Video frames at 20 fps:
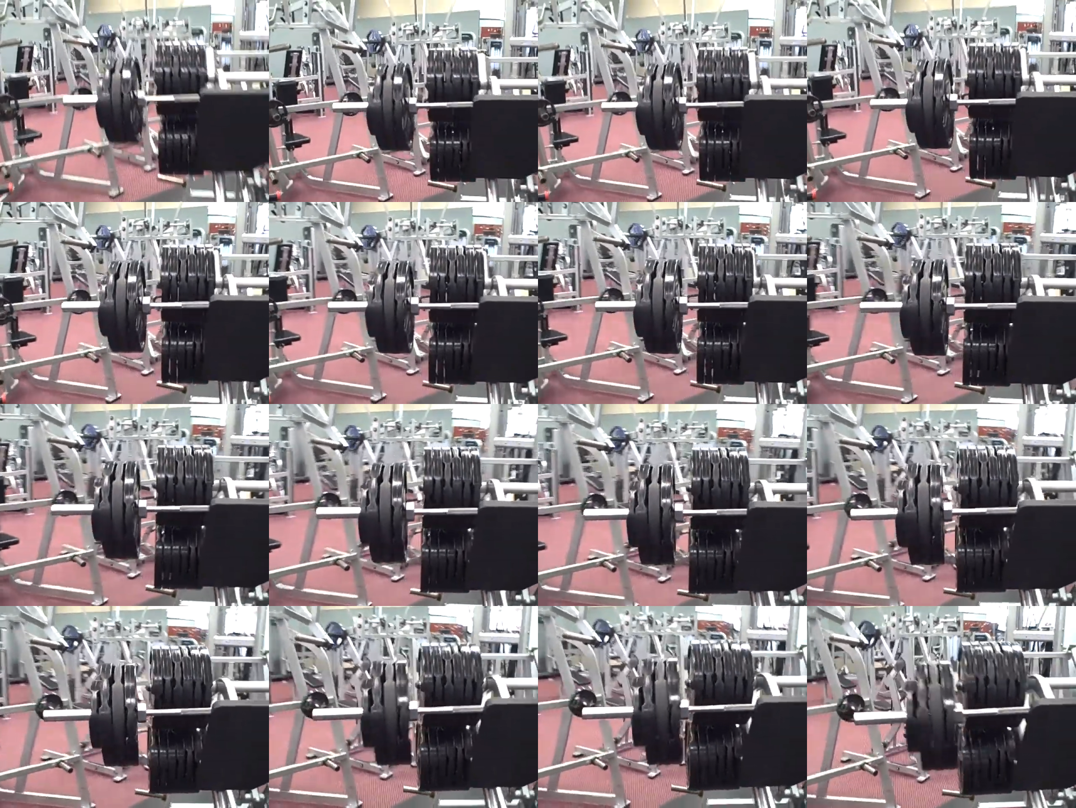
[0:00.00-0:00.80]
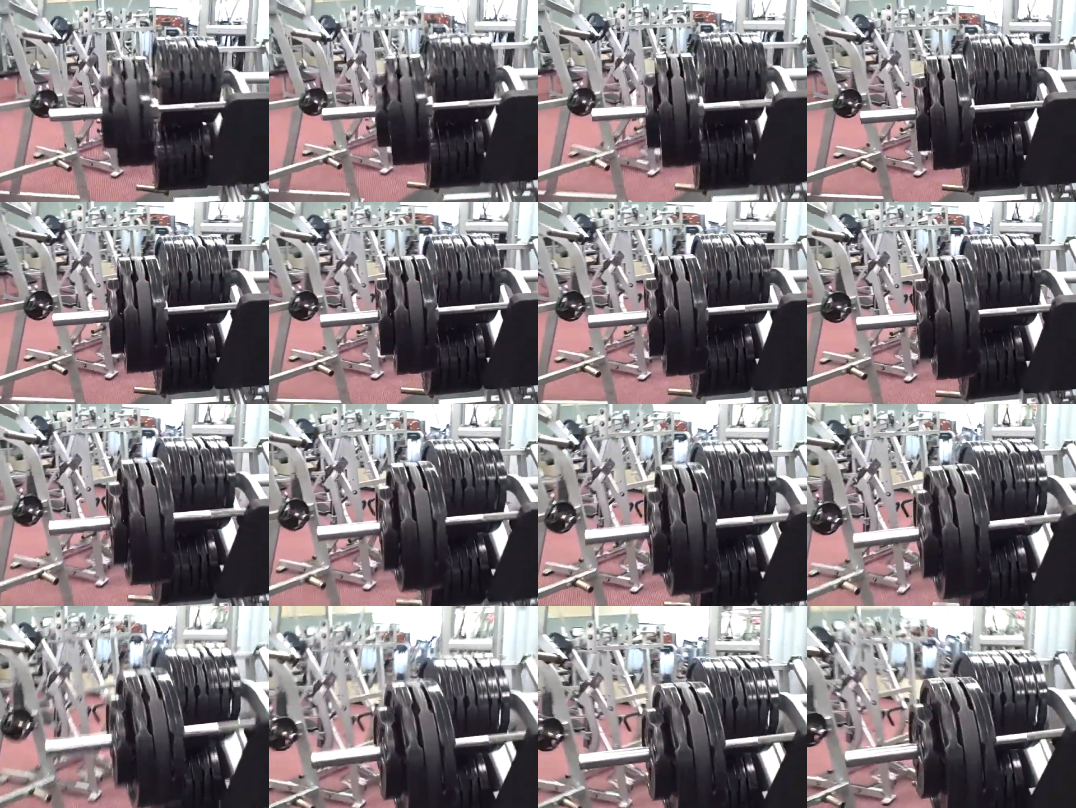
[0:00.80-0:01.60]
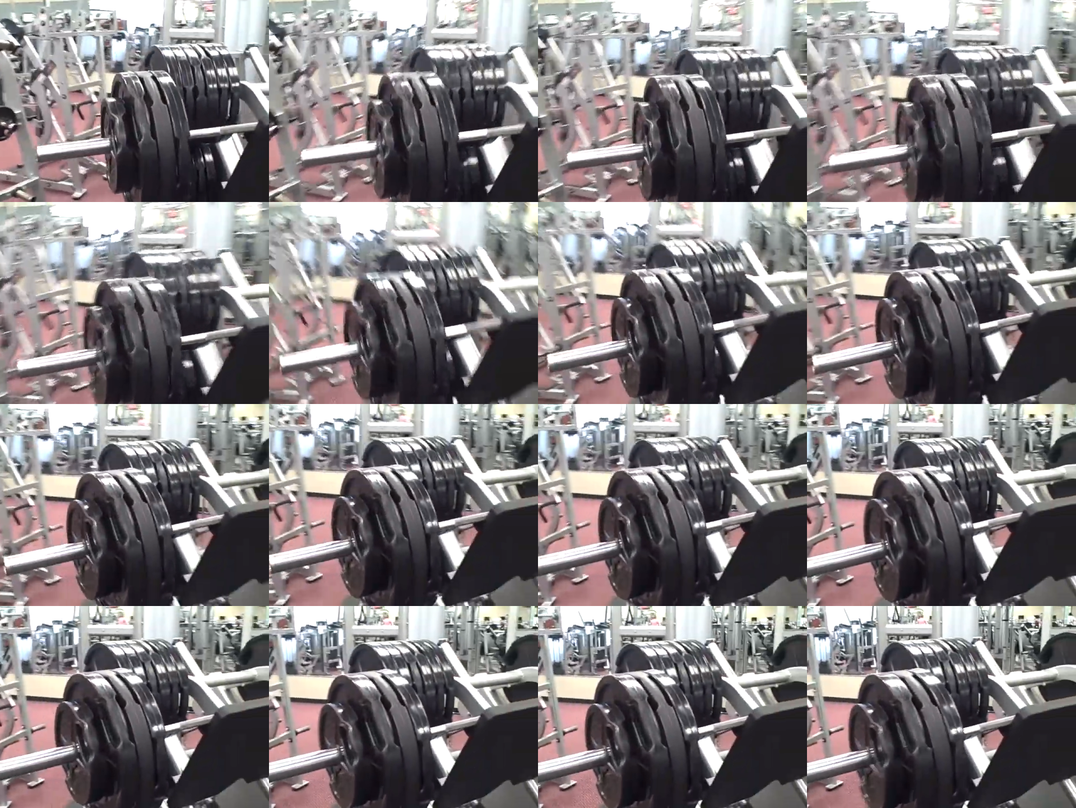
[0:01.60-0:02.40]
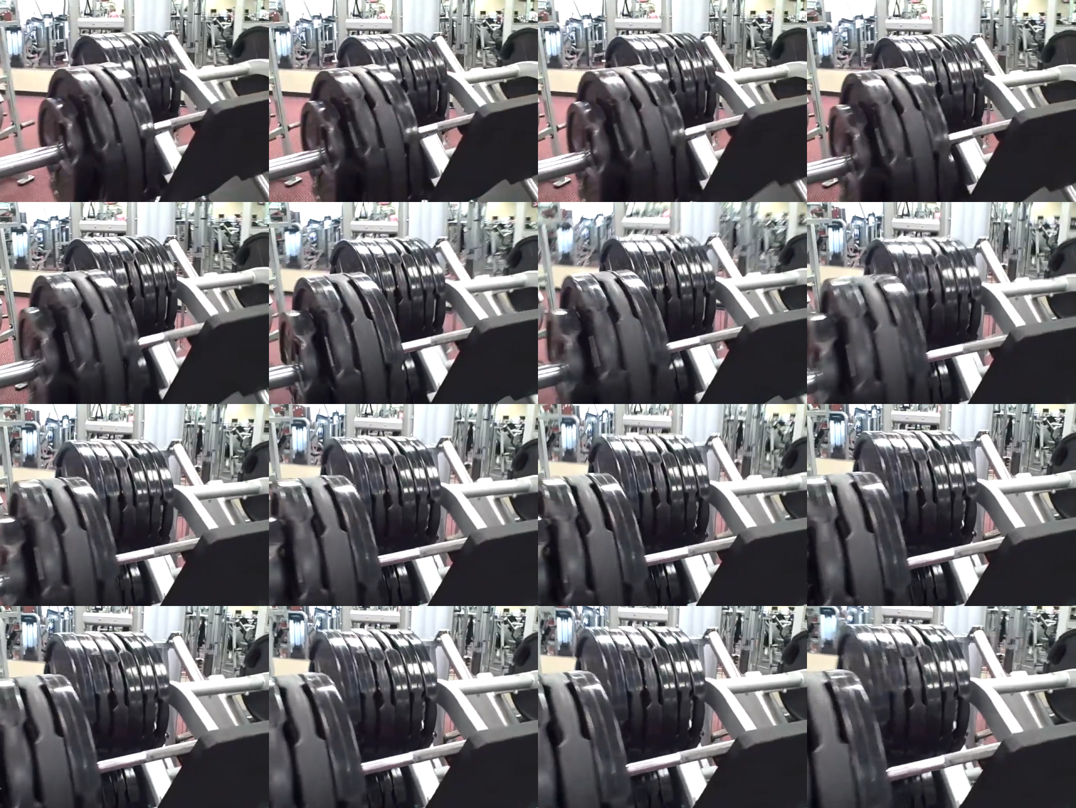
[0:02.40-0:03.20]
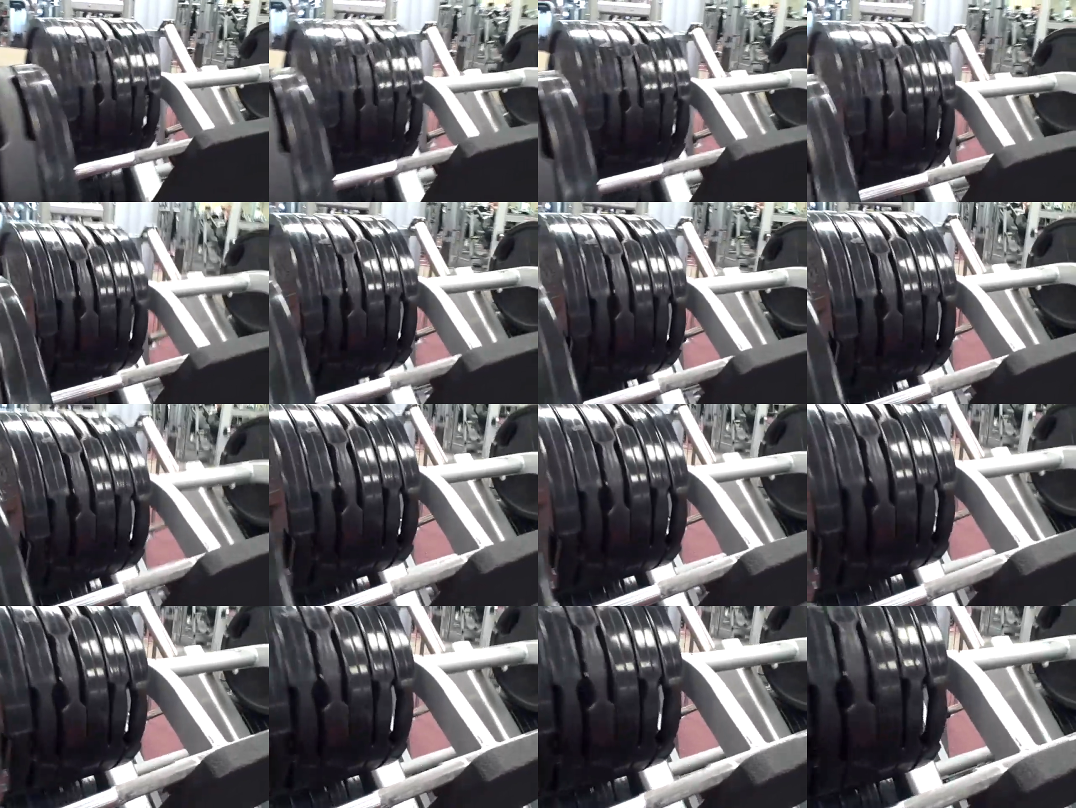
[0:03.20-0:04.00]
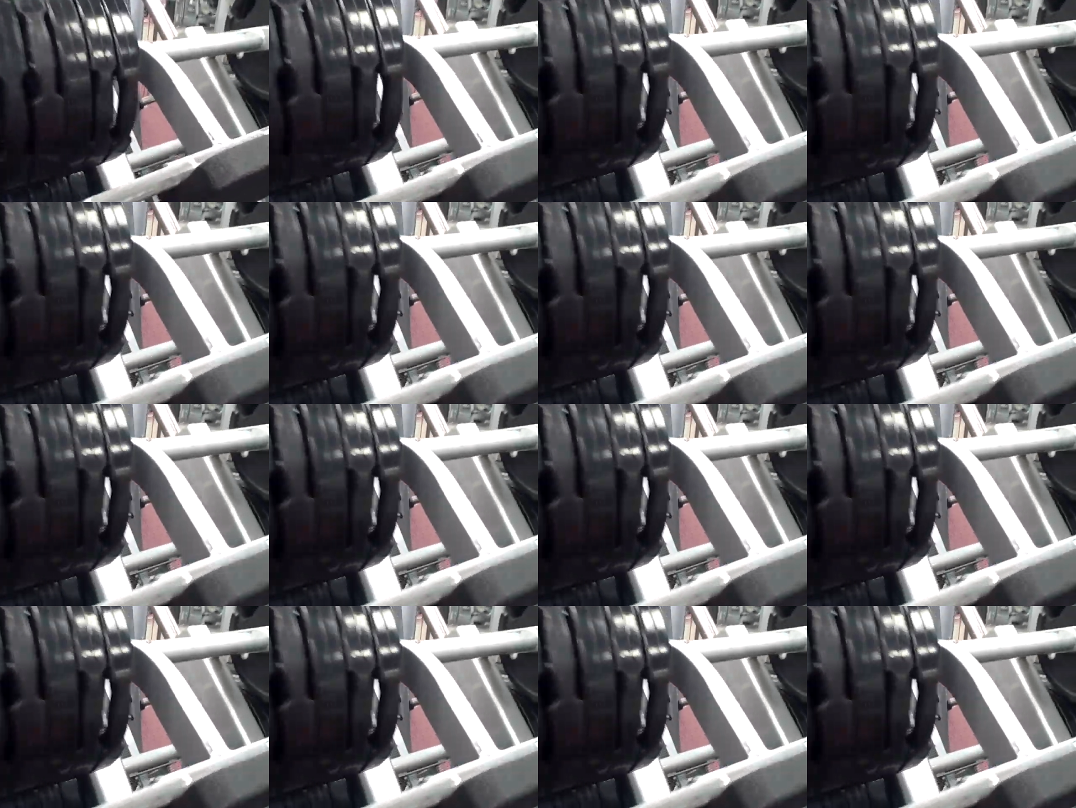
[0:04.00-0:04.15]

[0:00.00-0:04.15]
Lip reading: (no speaker visible)